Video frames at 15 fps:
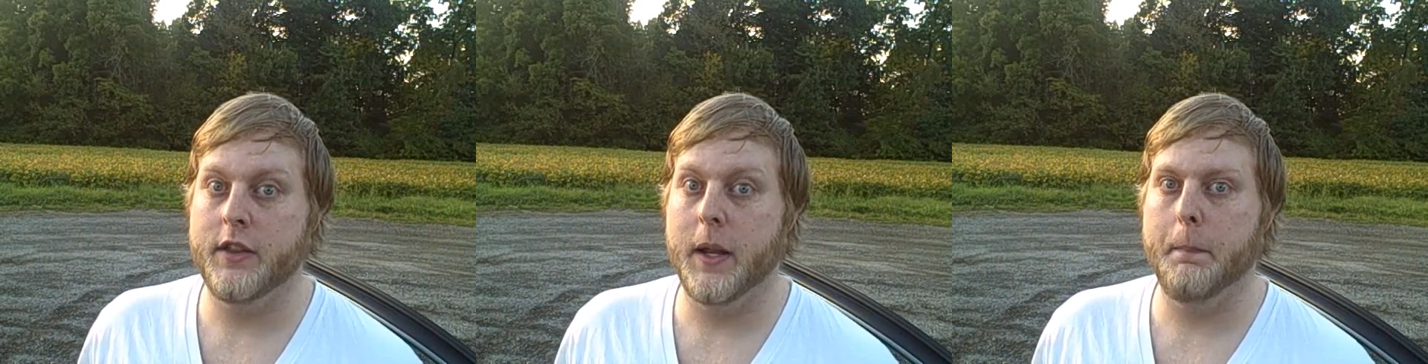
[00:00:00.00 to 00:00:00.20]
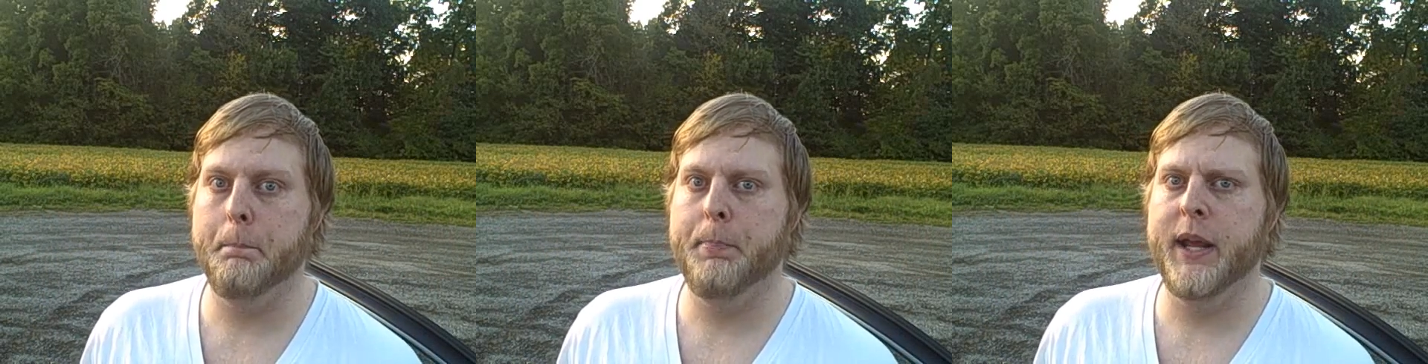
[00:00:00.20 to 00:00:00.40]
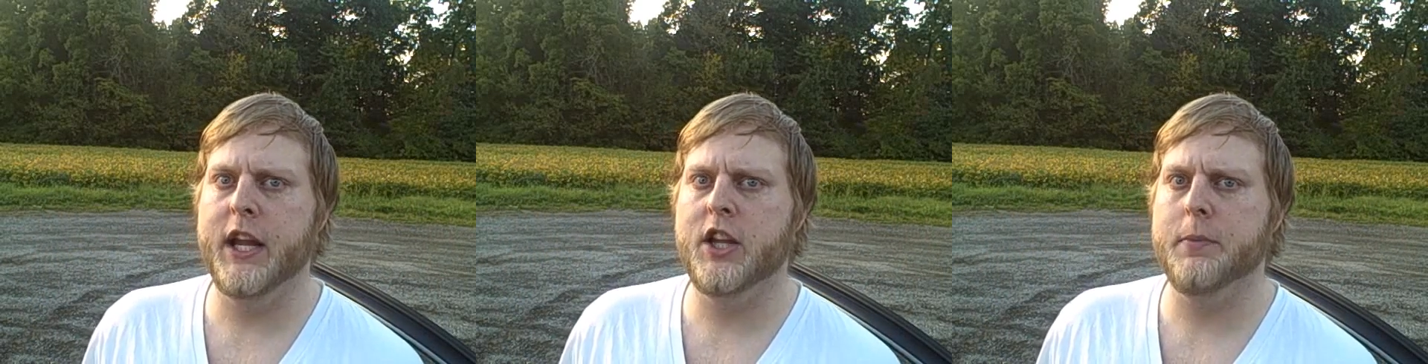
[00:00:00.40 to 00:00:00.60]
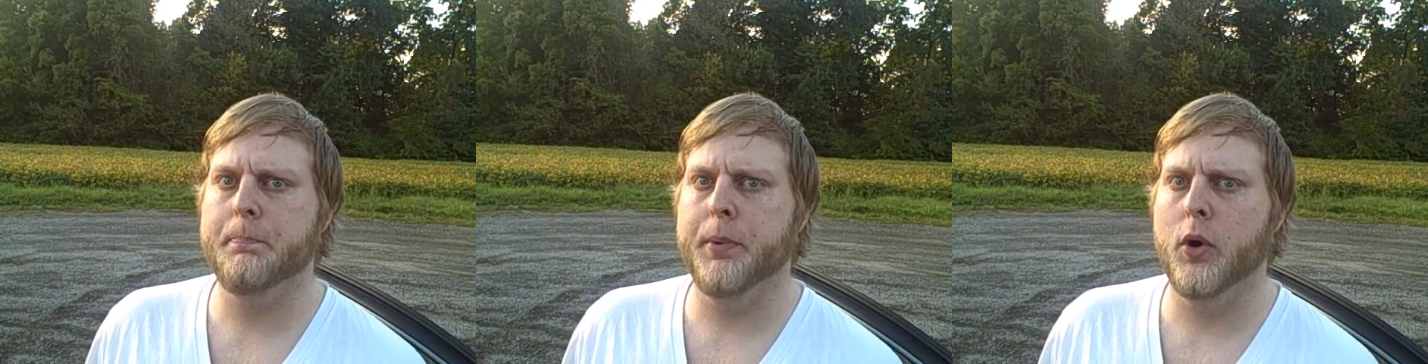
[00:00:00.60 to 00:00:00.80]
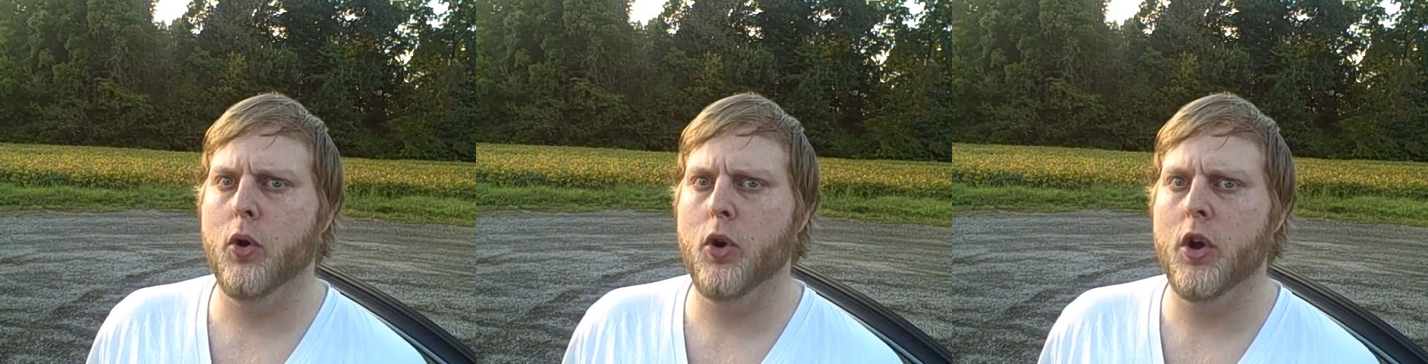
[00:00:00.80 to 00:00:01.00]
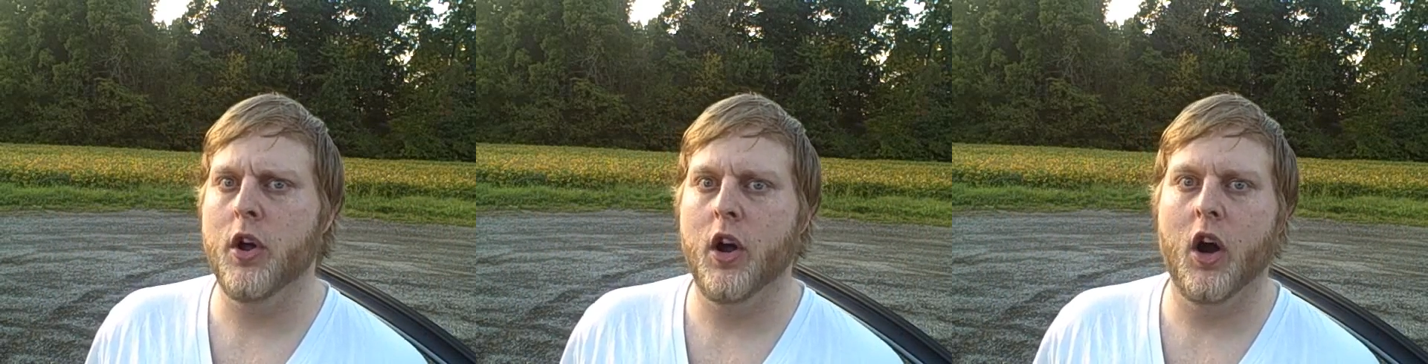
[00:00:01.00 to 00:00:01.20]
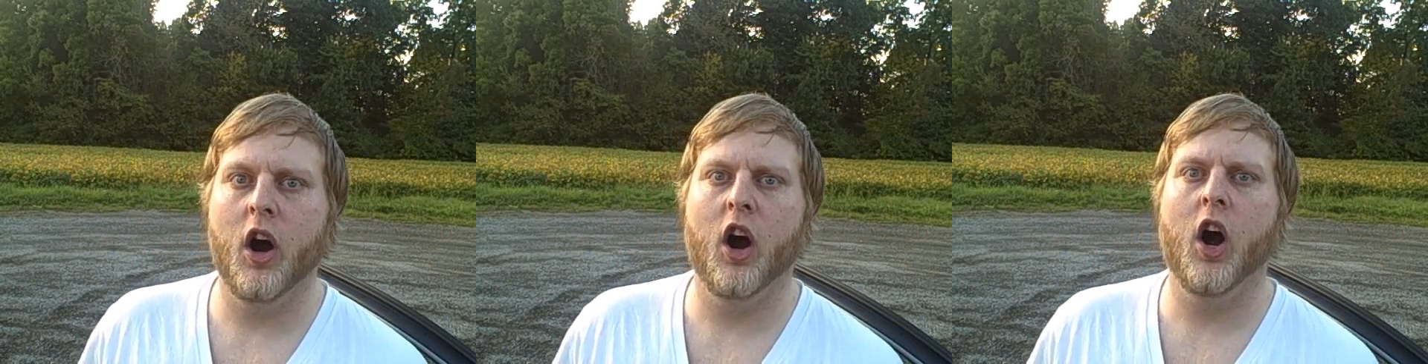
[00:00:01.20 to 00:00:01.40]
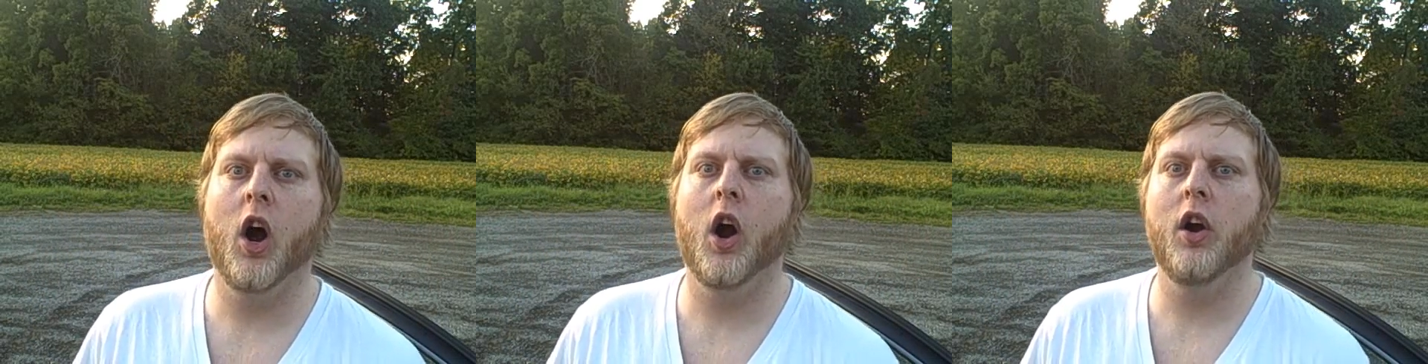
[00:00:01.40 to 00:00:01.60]
the Pitbull
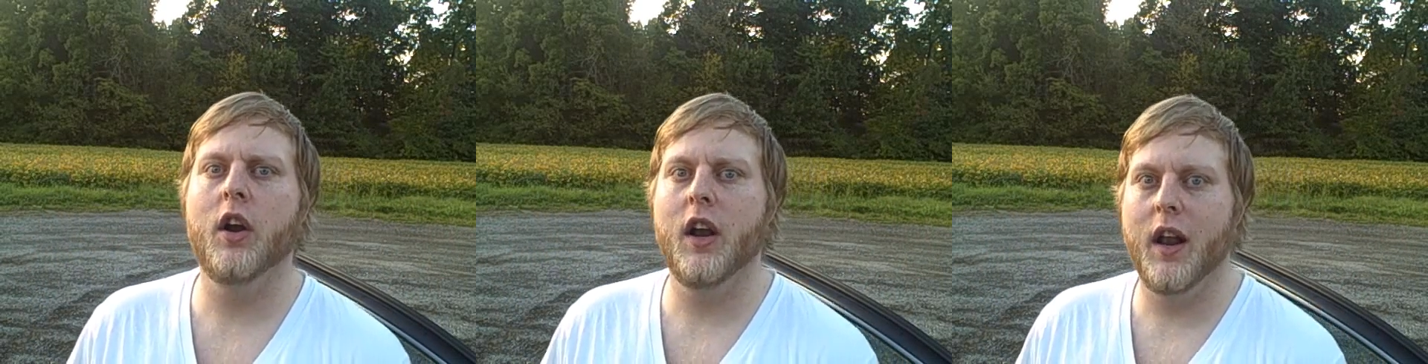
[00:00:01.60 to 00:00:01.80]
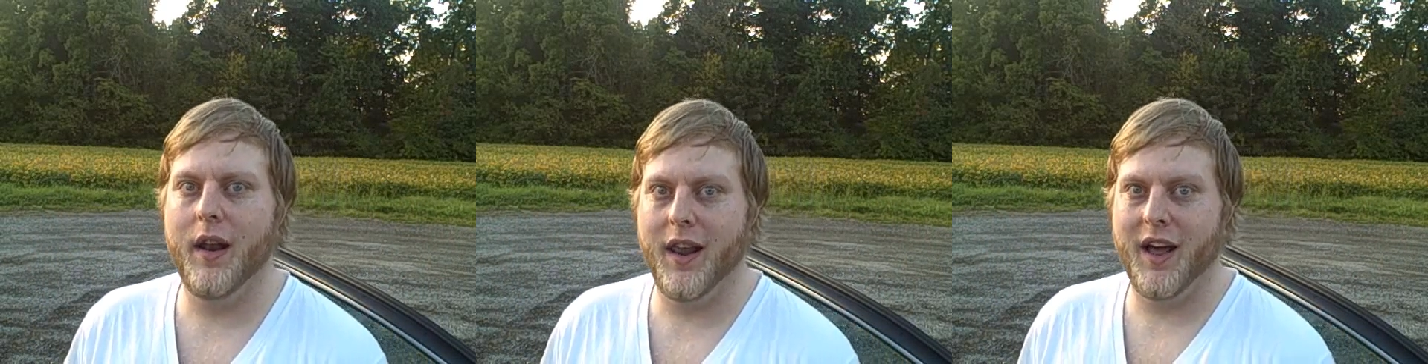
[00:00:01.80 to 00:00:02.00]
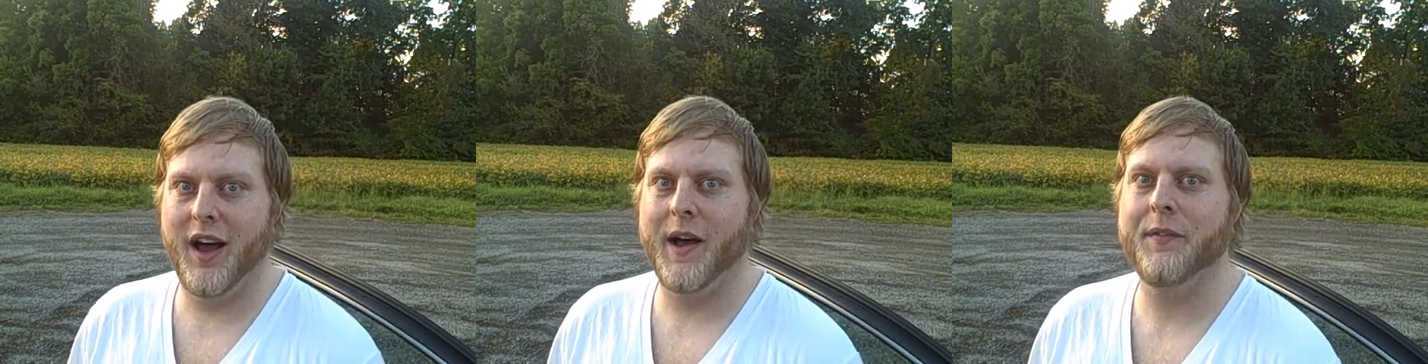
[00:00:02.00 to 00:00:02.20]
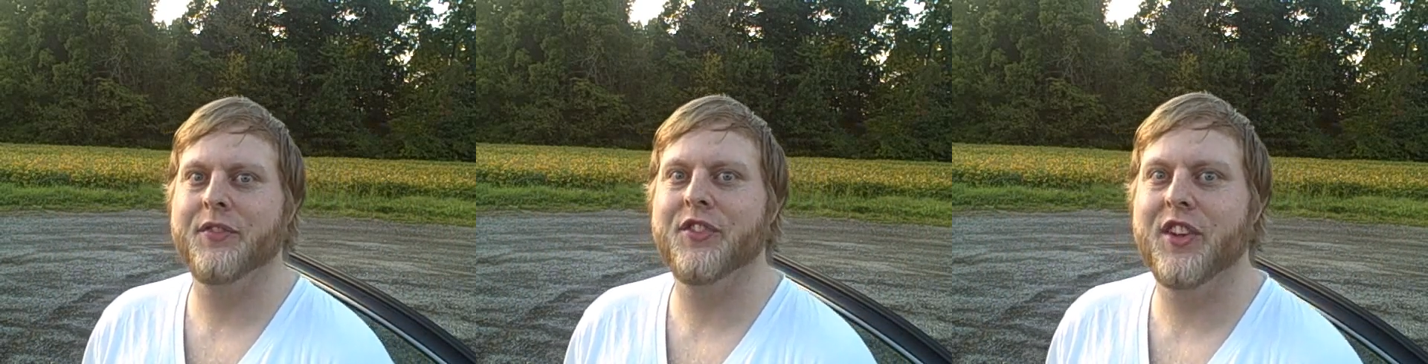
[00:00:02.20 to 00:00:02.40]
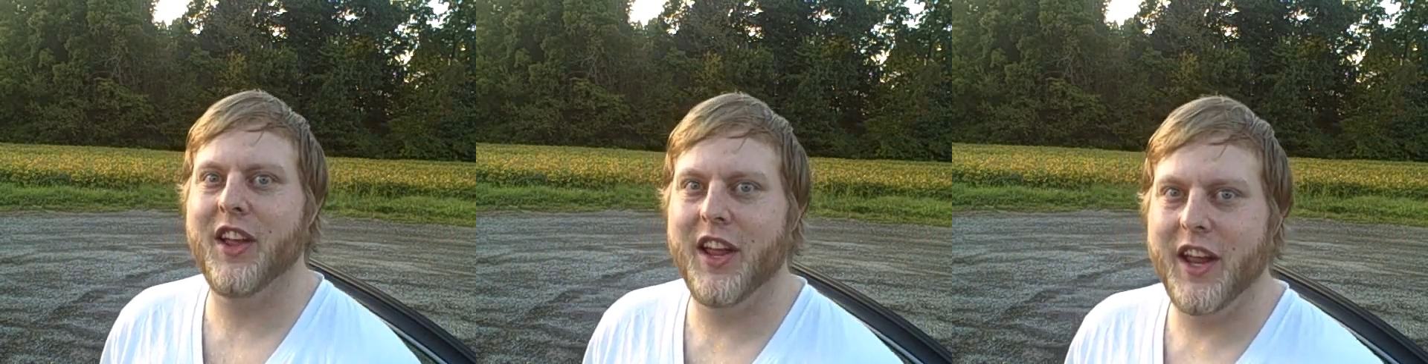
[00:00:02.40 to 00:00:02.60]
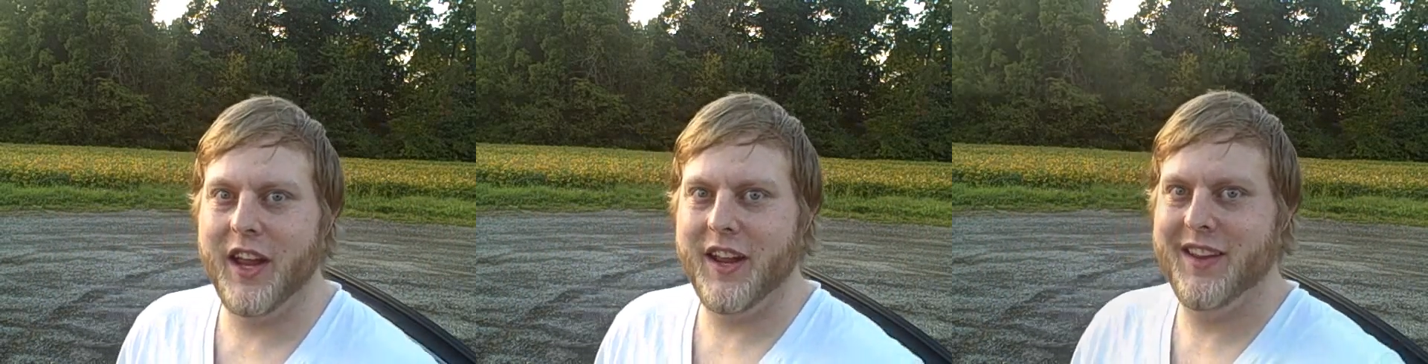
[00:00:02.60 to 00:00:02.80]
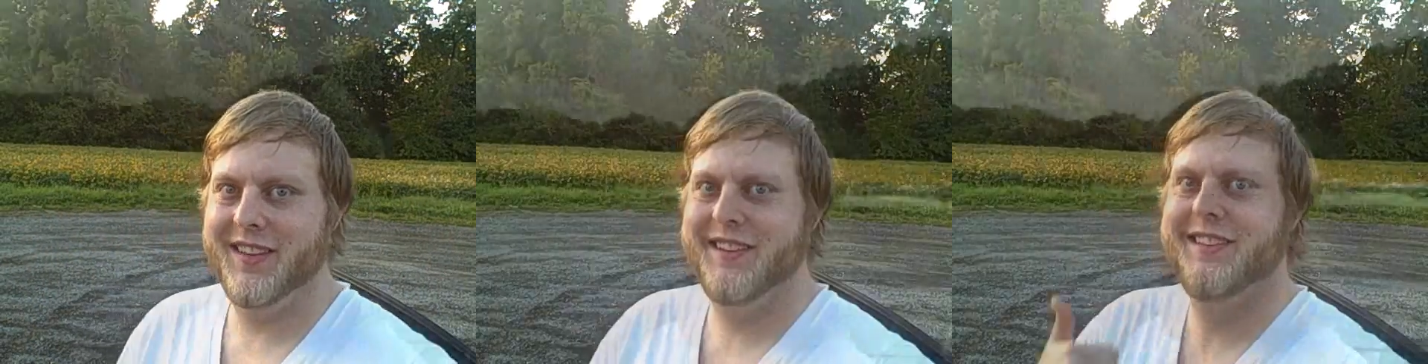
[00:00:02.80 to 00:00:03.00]
Arlovski.